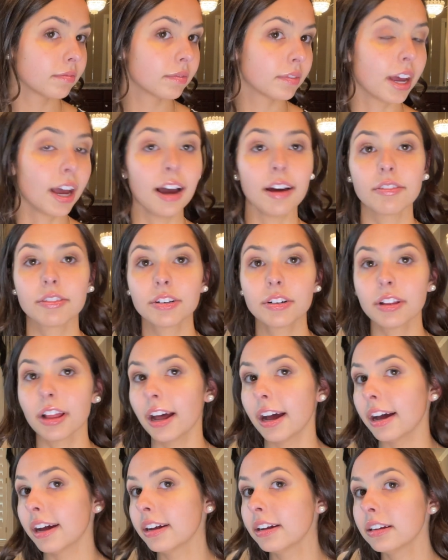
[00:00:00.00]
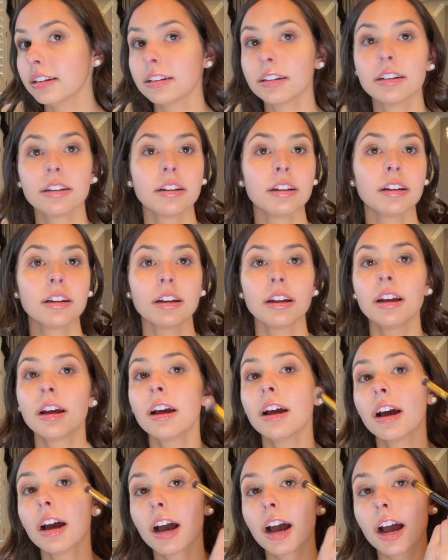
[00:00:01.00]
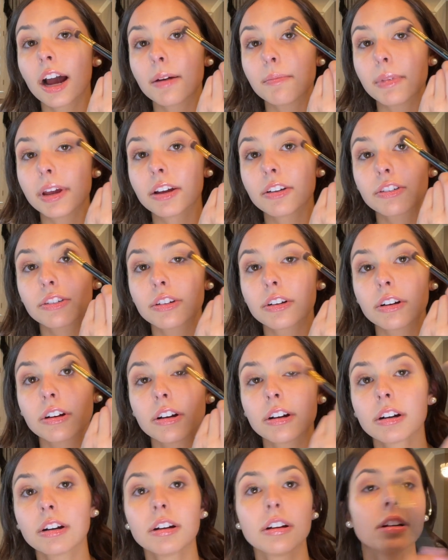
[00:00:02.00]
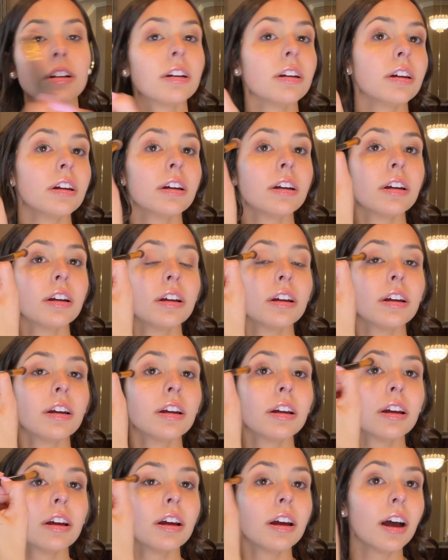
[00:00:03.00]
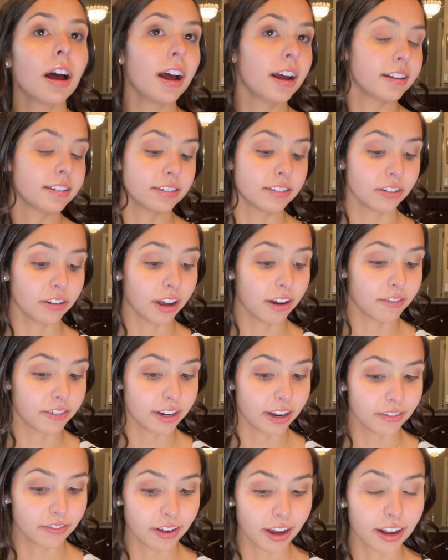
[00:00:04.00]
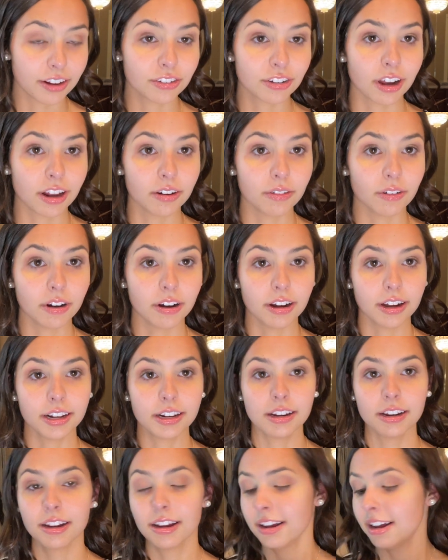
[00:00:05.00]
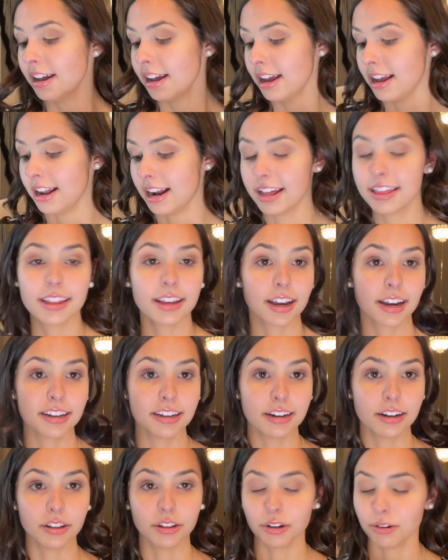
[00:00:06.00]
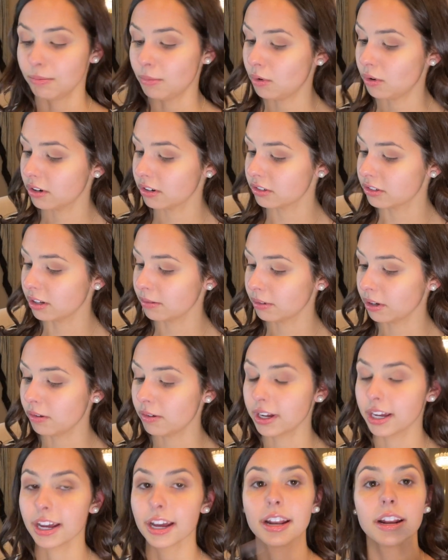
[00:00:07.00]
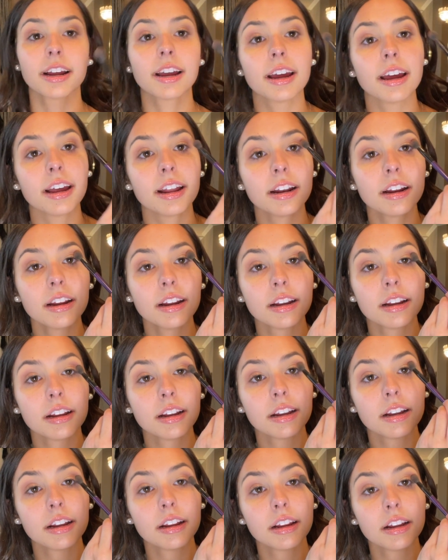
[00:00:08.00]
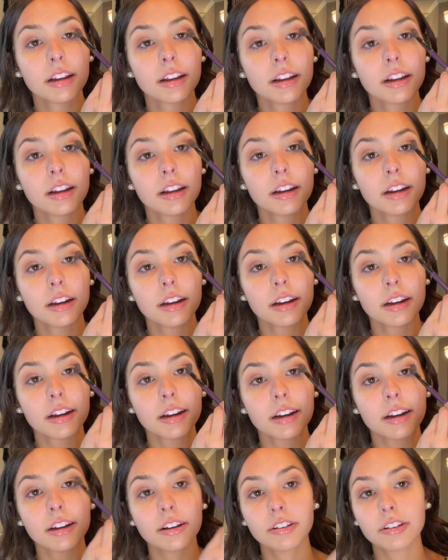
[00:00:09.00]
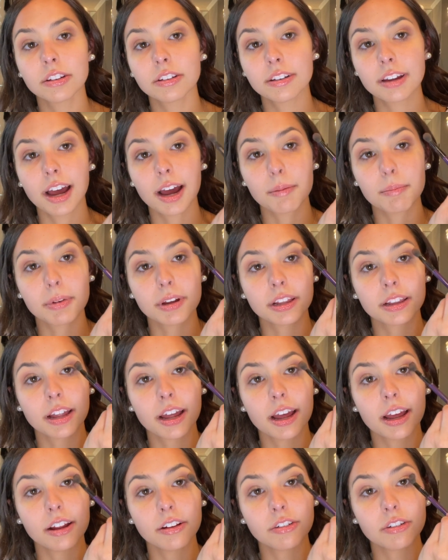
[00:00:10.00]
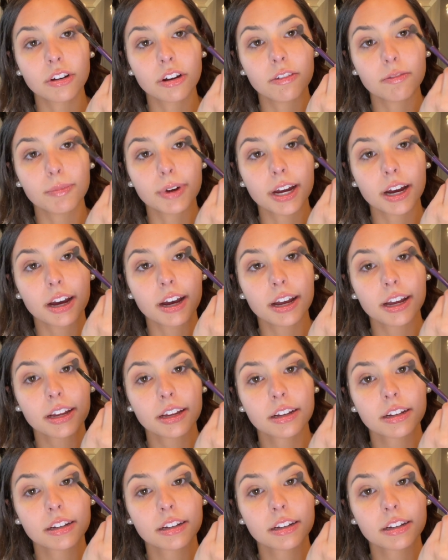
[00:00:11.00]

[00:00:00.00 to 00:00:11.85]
After that, I make sure I still have enough eyeshadow on, and I think I need a little more. So I'm going in again and just tapping the edge of my eye.